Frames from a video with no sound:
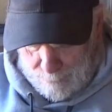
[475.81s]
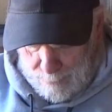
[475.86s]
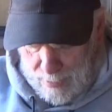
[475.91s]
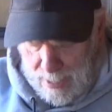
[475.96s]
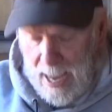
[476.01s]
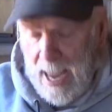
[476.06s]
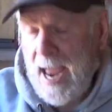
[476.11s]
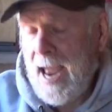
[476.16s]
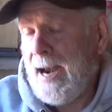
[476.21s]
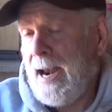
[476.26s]

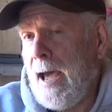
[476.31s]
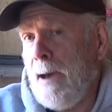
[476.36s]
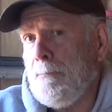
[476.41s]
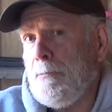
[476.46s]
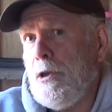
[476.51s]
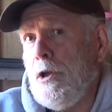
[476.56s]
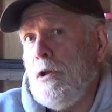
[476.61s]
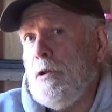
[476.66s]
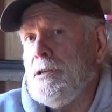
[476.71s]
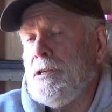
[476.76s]
And I'm
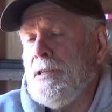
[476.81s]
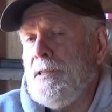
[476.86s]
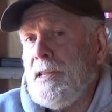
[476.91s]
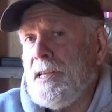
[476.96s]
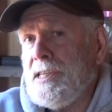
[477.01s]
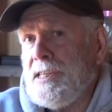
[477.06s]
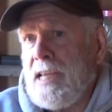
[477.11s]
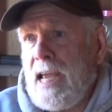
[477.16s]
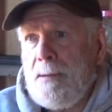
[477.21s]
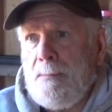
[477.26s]
using
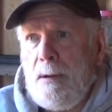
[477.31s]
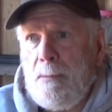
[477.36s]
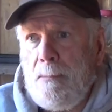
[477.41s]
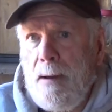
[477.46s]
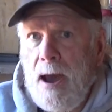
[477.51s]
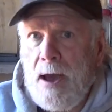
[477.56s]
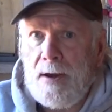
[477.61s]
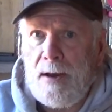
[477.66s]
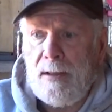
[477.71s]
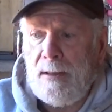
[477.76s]
the same
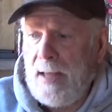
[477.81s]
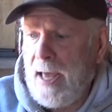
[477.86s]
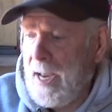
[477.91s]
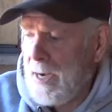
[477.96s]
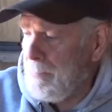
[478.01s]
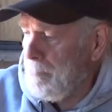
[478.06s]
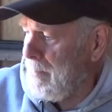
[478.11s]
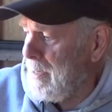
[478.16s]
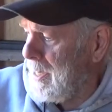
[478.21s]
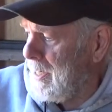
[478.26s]
amount of
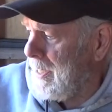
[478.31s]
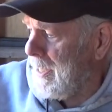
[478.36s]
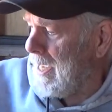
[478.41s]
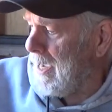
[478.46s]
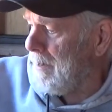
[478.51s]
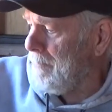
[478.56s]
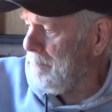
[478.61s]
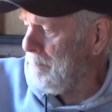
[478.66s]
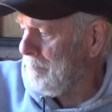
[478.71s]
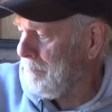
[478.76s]
lead
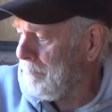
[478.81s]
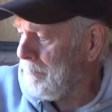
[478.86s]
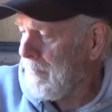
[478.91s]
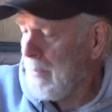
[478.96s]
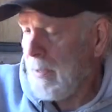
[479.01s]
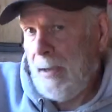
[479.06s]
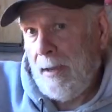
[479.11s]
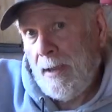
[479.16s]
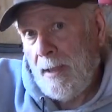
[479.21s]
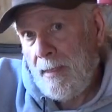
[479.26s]
media
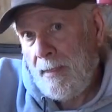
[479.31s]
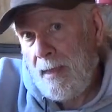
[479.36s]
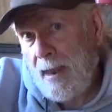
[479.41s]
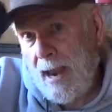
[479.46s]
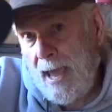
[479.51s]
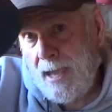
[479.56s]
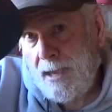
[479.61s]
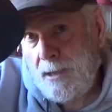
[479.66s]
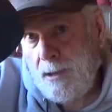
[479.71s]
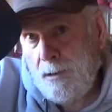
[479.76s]
that
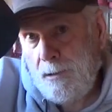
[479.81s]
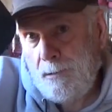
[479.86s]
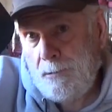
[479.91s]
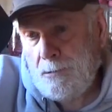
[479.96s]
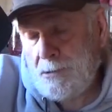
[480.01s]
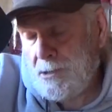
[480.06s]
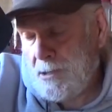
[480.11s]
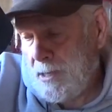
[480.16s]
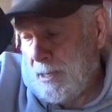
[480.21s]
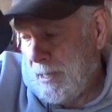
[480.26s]
I
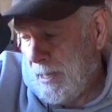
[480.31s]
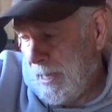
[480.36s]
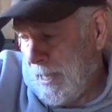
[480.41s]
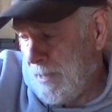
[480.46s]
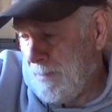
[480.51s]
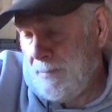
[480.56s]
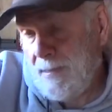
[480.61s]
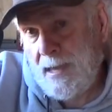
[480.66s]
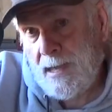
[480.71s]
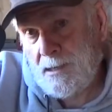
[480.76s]
used
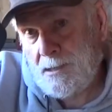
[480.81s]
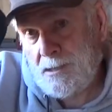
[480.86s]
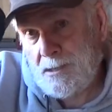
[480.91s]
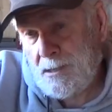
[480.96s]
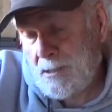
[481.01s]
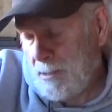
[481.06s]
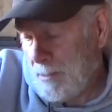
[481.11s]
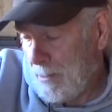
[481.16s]
in this